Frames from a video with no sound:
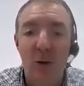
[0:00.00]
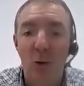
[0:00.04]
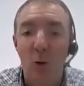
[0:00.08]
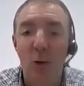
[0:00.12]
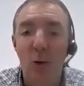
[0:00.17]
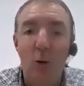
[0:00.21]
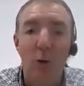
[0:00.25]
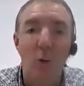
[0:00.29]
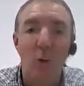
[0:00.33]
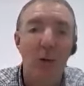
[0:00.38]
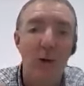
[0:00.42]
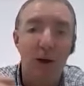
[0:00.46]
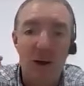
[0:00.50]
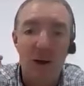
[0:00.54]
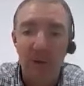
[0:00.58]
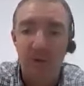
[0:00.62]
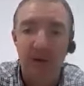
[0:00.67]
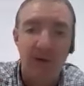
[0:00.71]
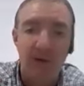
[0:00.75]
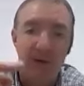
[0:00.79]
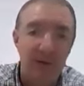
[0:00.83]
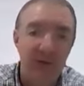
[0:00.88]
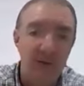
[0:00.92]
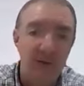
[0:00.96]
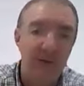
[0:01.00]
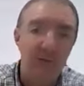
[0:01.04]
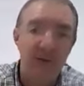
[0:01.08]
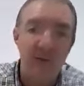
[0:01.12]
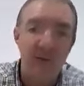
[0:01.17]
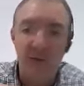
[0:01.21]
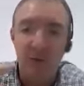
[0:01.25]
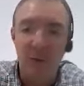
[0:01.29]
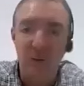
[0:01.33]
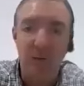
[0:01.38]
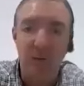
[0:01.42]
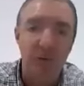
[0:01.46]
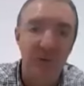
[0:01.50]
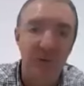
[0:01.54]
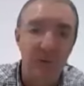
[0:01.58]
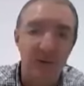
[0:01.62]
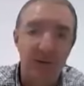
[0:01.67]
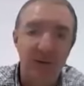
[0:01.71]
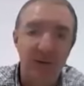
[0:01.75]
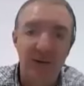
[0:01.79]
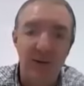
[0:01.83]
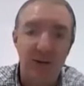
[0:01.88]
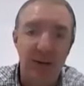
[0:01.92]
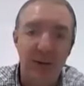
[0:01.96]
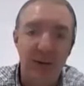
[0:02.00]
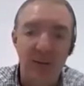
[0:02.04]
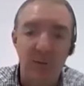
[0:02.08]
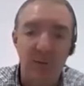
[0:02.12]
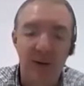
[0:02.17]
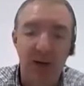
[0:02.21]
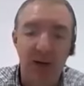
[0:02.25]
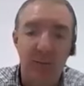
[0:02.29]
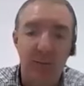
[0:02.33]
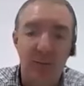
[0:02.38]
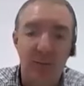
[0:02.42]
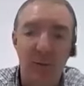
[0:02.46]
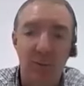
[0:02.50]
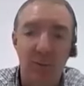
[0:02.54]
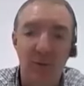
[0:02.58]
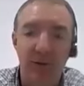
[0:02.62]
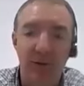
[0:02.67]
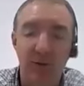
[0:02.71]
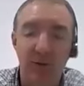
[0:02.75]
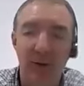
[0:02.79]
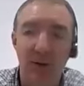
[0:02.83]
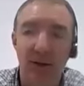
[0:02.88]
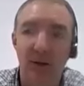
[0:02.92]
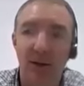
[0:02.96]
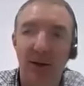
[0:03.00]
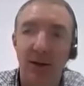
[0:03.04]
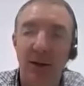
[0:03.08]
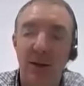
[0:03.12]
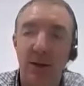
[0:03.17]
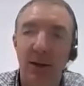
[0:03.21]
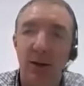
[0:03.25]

or work with other individuals in the team to come up with a